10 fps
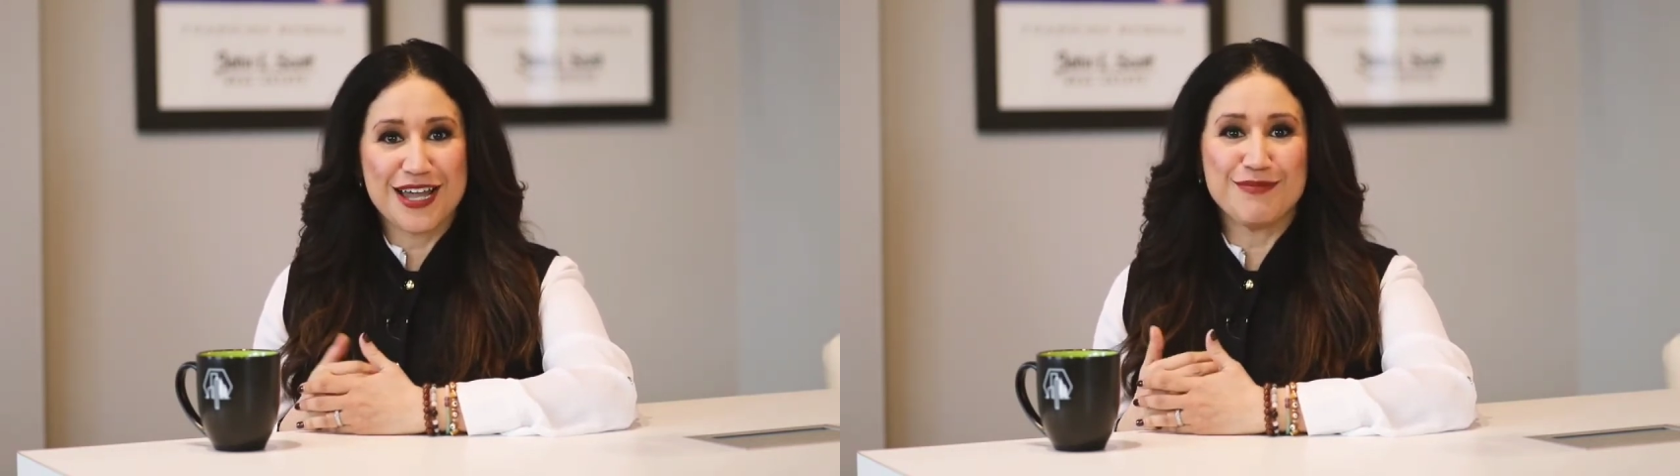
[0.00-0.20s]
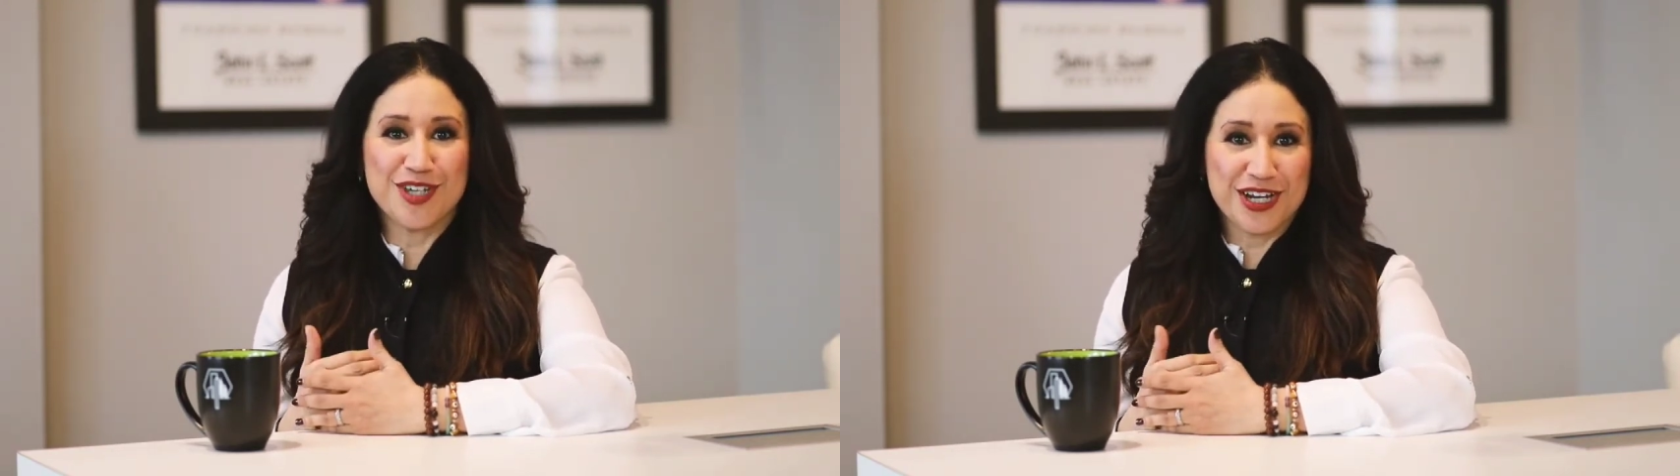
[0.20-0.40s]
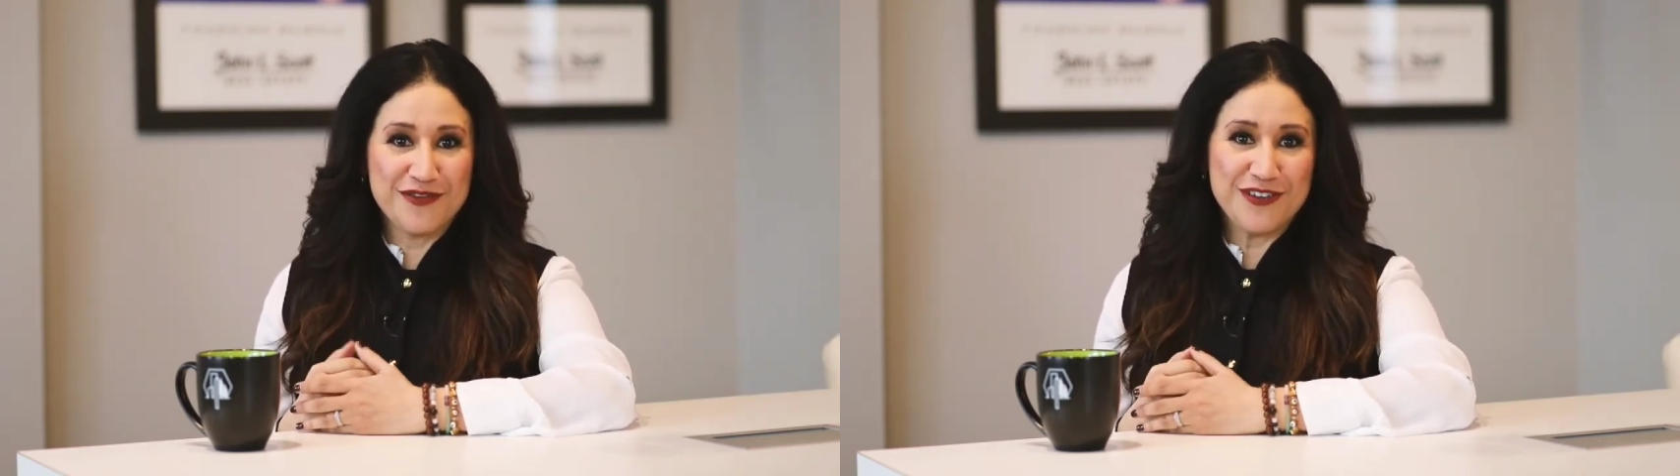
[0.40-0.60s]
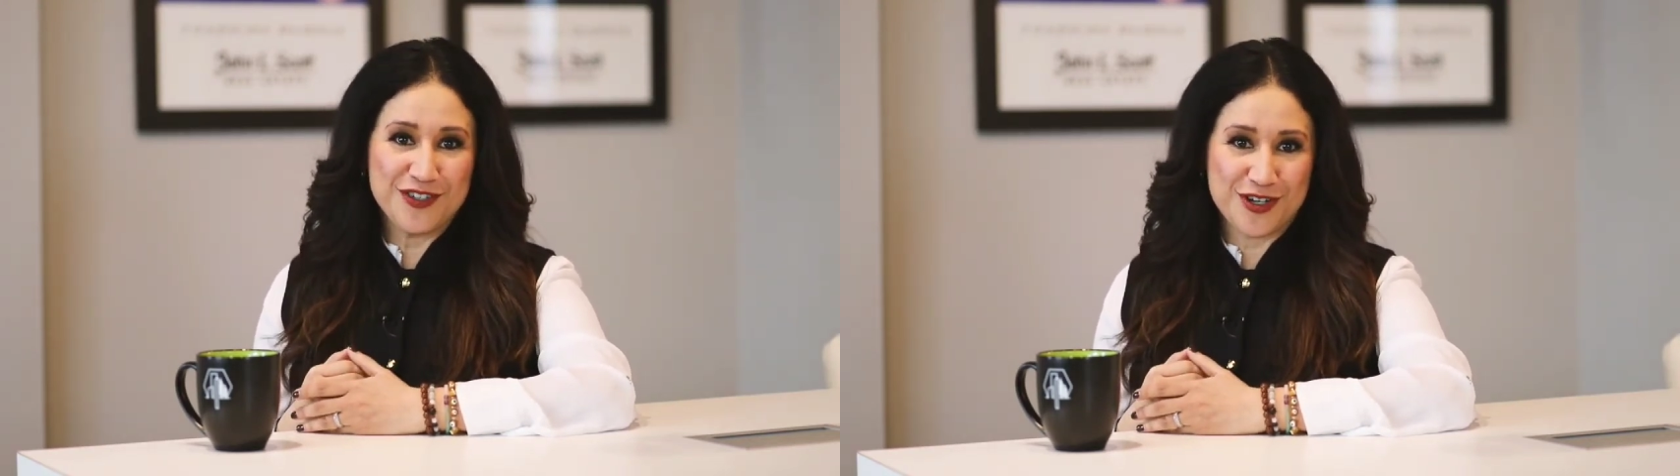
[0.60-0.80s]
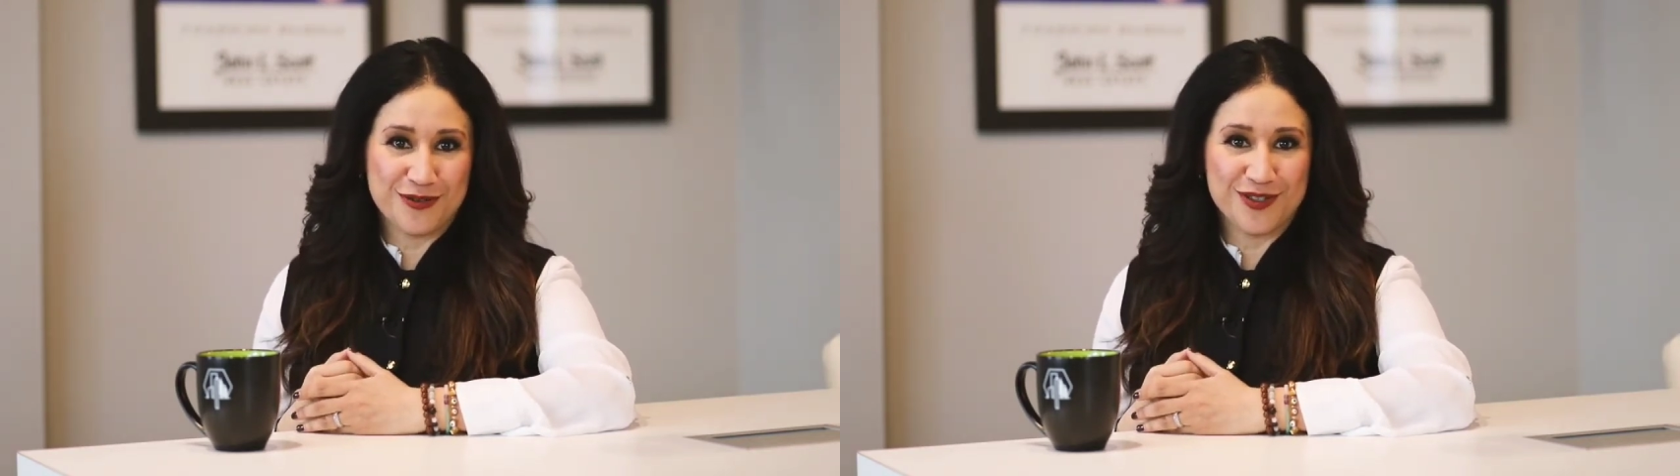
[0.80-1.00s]
I'm
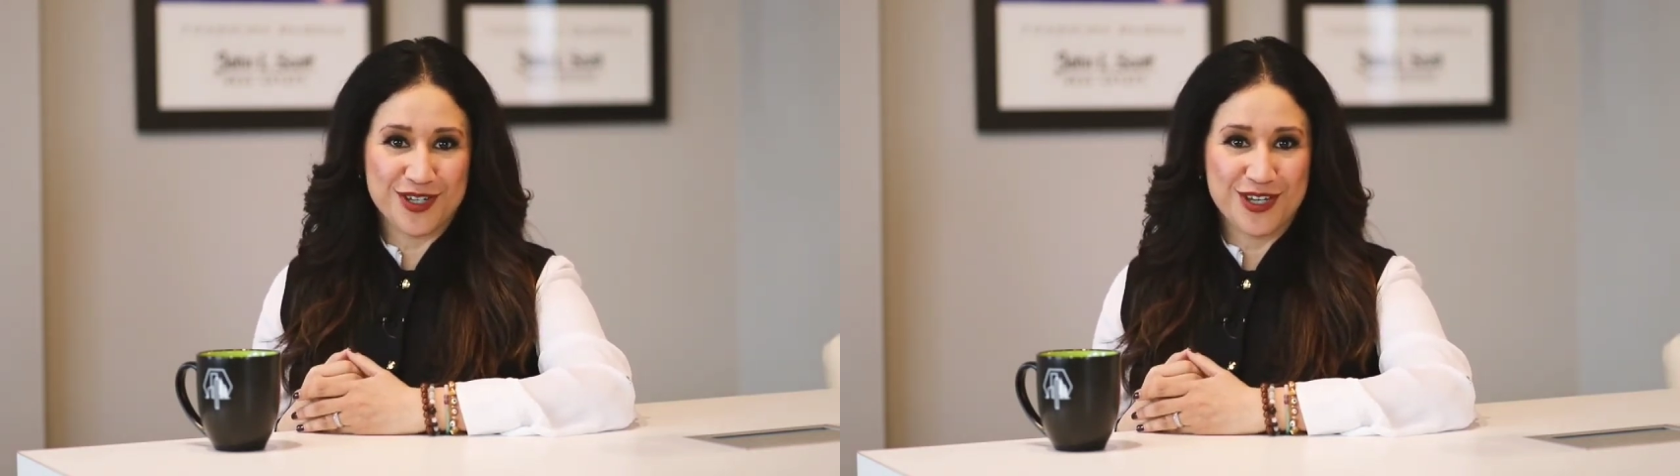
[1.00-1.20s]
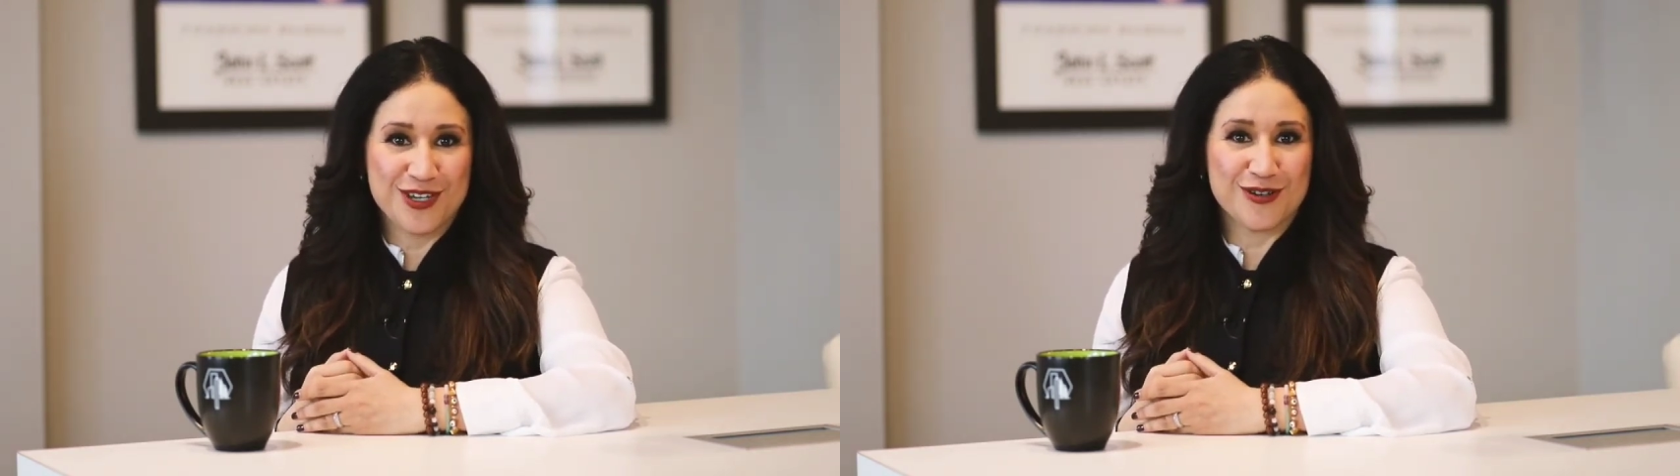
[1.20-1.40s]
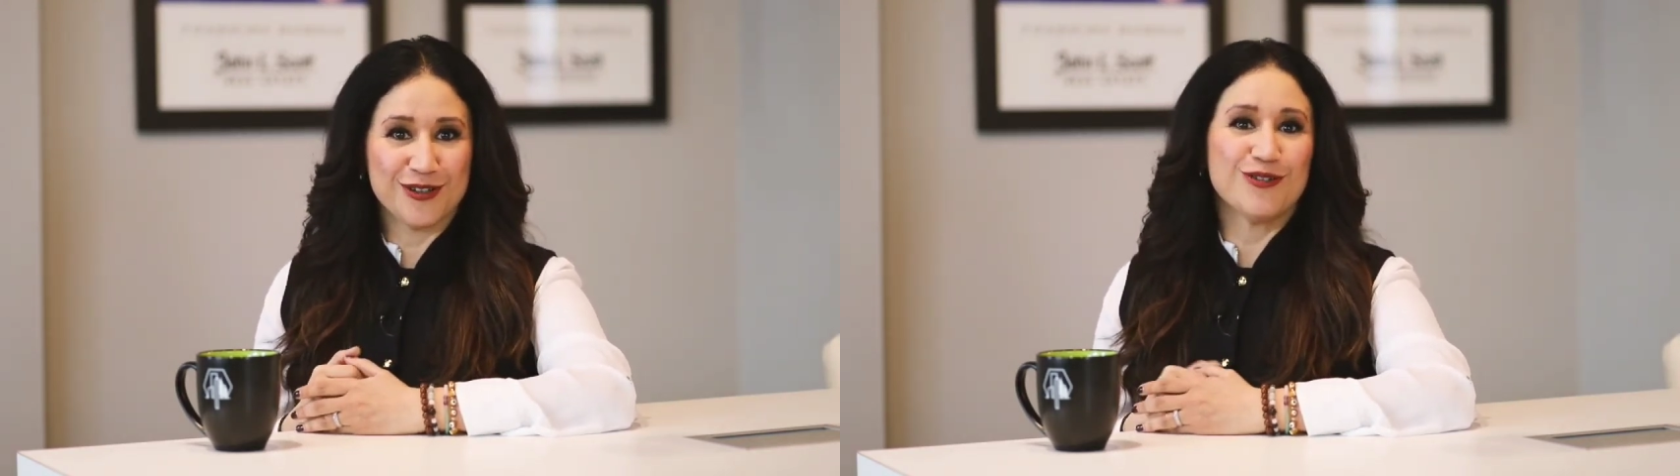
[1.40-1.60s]
Genevieve Jones, your